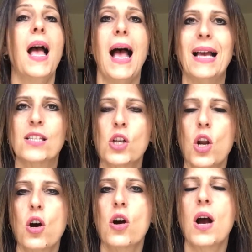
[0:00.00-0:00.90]
as
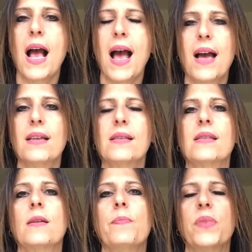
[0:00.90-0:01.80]
long
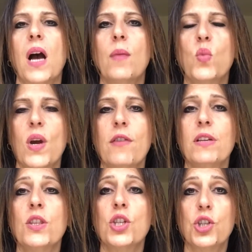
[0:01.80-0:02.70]
as I'm
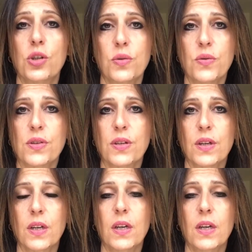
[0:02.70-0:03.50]
wearing the shoes.